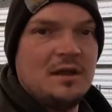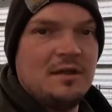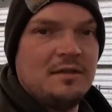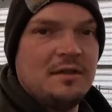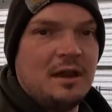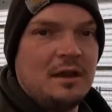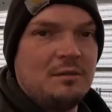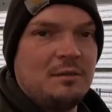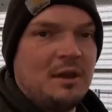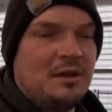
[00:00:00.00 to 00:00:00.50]

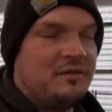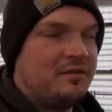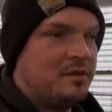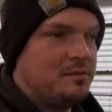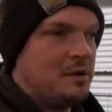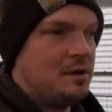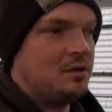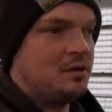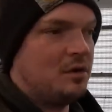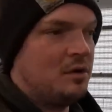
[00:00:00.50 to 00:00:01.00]
that went
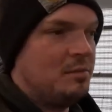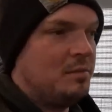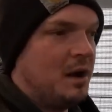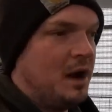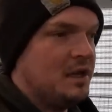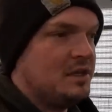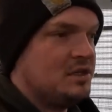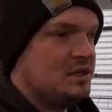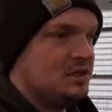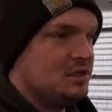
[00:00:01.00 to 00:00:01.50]
from our group
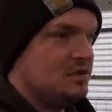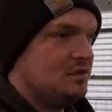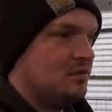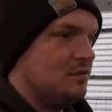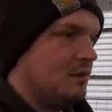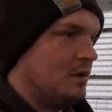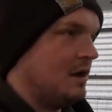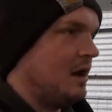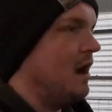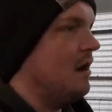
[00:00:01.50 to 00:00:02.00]
hutches
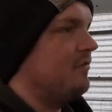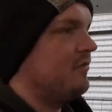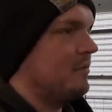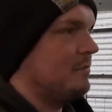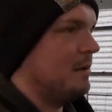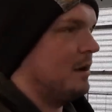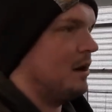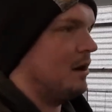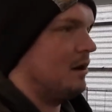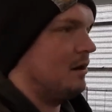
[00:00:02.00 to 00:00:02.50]
to our heifer
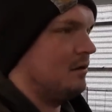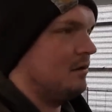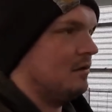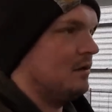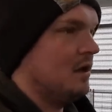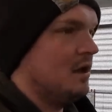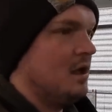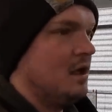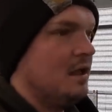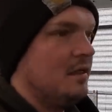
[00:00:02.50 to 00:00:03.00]
barn
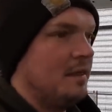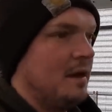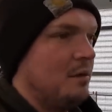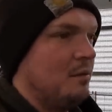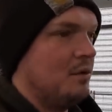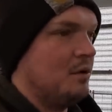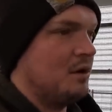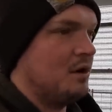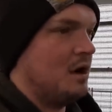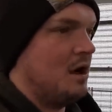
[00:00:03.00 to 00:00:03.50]
that
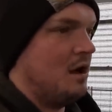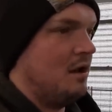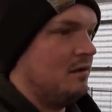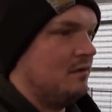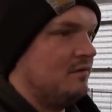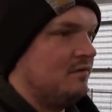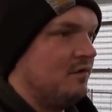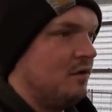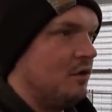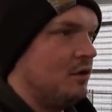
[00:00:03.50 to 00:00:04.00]
were
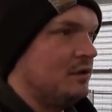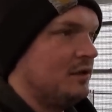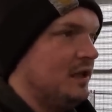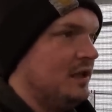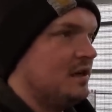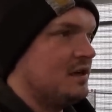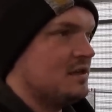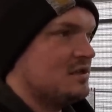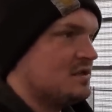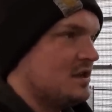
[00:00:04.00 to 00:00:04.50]
on 4
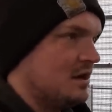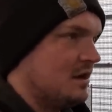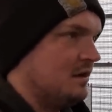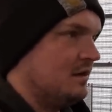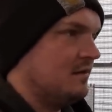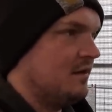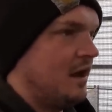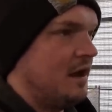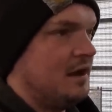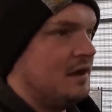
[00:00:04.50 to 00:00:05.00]
liters their
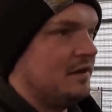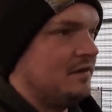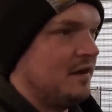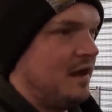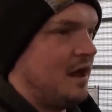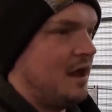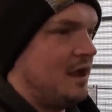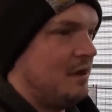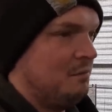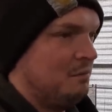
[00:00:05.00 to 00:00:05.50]
entire
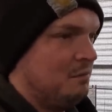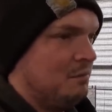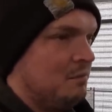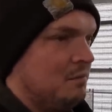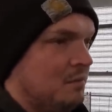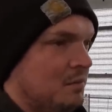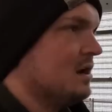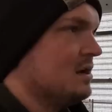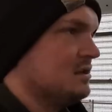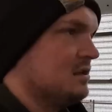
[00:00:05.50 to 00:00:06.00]
time.
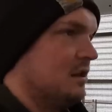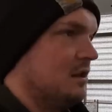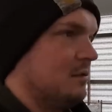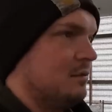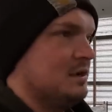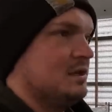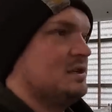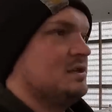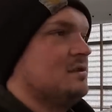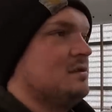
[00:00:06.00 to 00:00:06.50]
So there
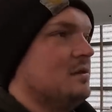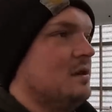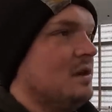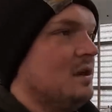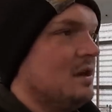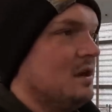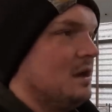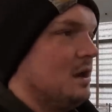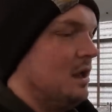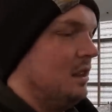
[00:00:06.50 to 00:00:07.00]
was
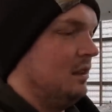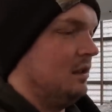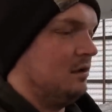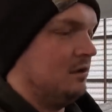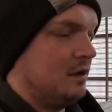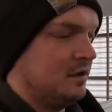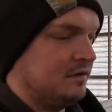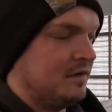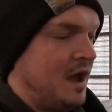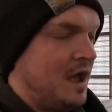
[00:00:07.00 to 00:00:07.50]

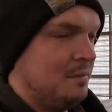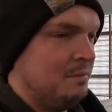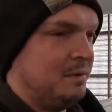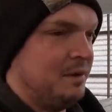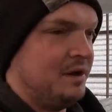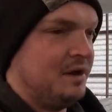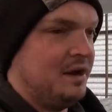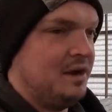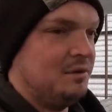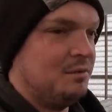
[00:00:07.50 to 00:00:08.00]
a time
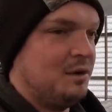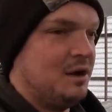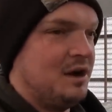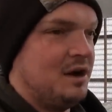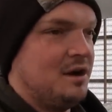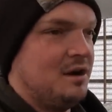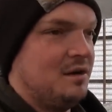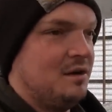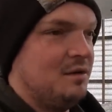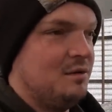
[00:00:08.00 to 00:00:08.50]
period
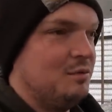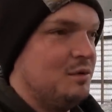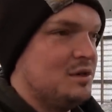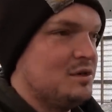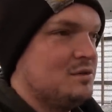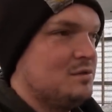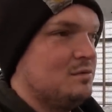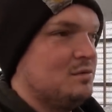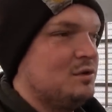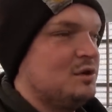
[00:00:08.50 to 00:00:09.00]
where we
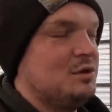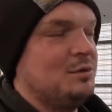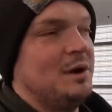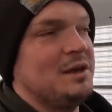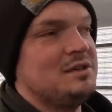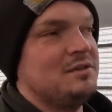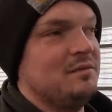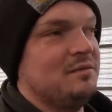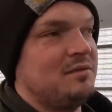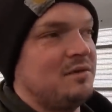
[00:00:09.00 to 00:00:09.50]

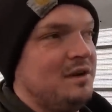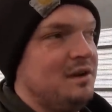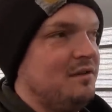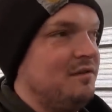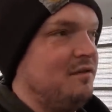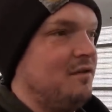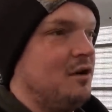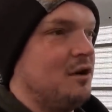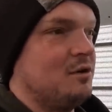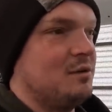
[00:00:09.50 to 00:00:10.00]
switched from 3 to
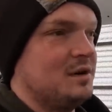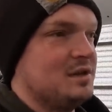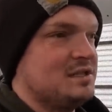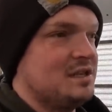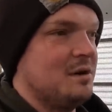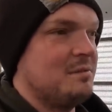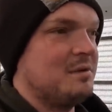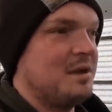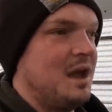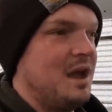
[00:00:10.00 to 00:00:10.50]
4, where
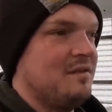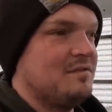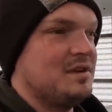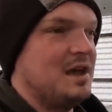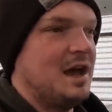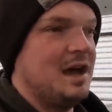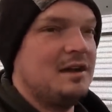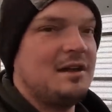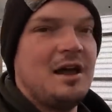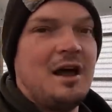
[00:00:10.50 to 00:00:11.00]
some calves
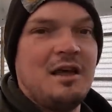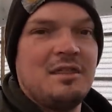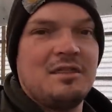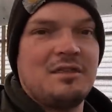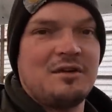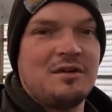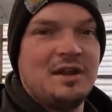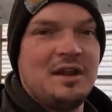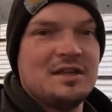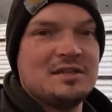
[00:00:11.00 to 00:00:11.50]
had gotten
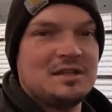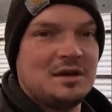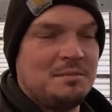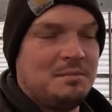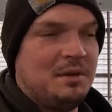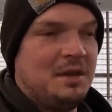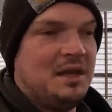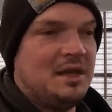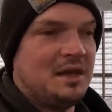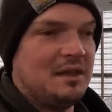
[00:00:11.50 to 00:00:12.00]
3 as their
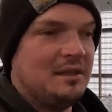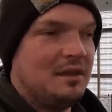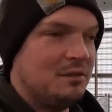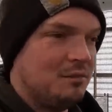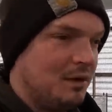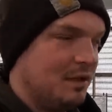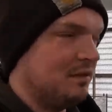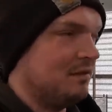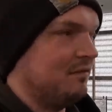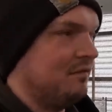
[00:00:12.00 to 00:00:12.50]
peak and then
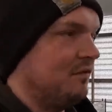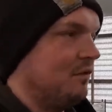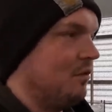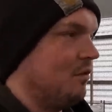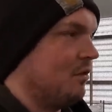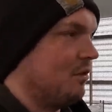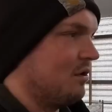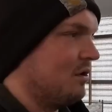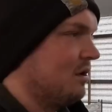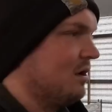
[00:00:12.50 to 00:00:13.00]
went to
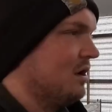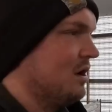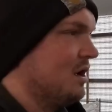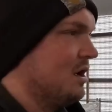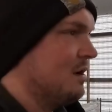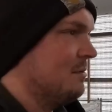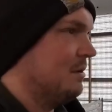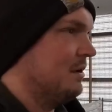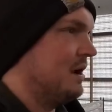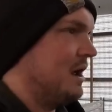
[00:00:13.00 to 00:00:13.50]
4.
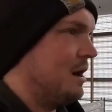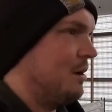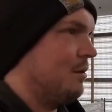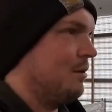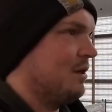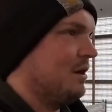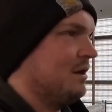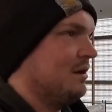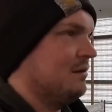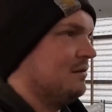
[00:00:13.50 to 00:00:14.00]
But now
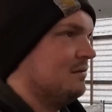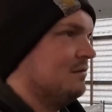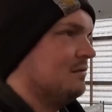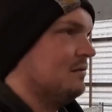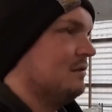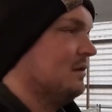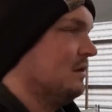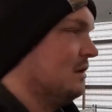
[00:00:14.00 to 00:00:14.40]
we're in,